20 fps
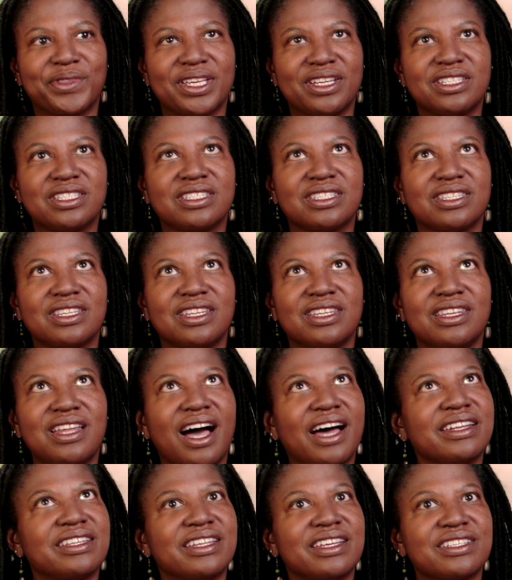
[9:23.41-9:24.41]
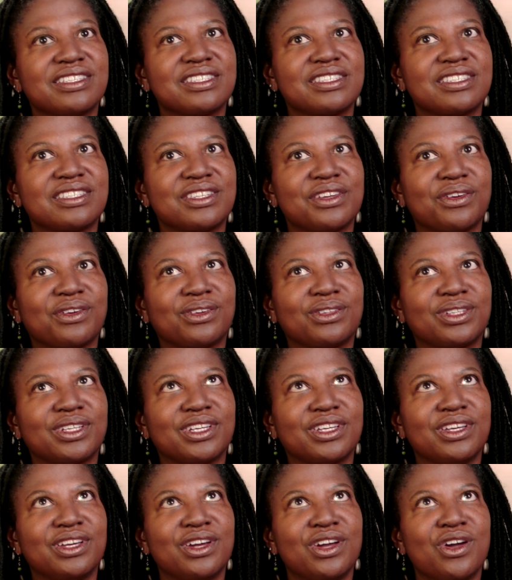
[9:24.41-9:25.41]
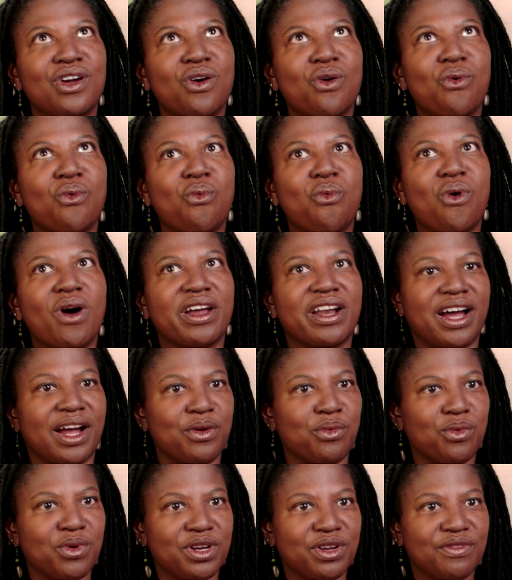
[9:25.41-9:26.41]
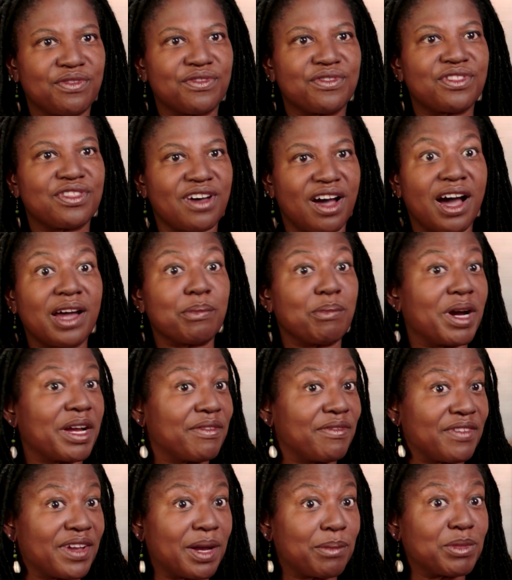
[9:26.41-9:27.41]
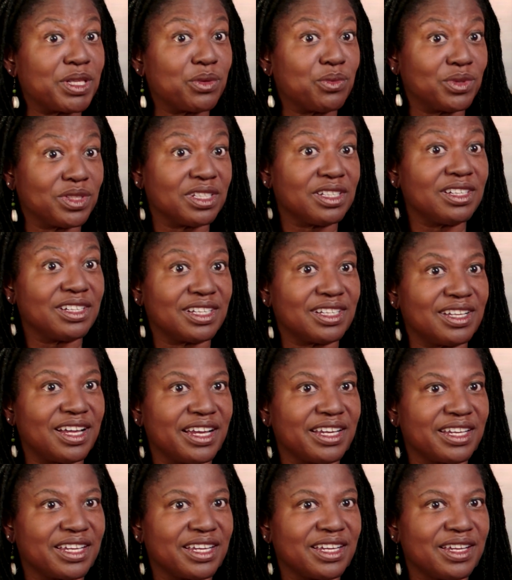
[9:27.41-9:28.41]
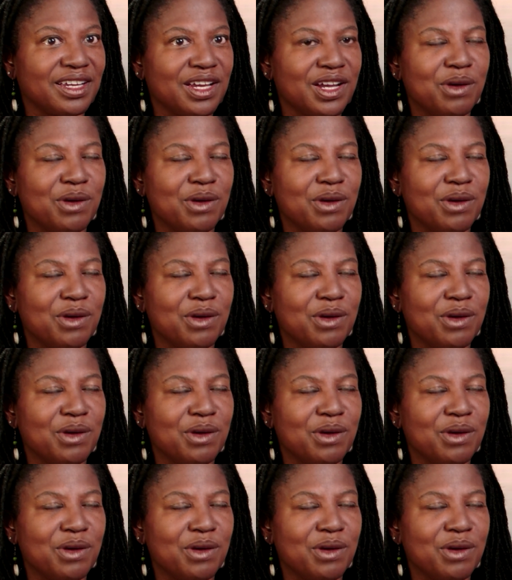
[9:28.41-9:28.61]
it's not necessarily what I would have thought my family would look like,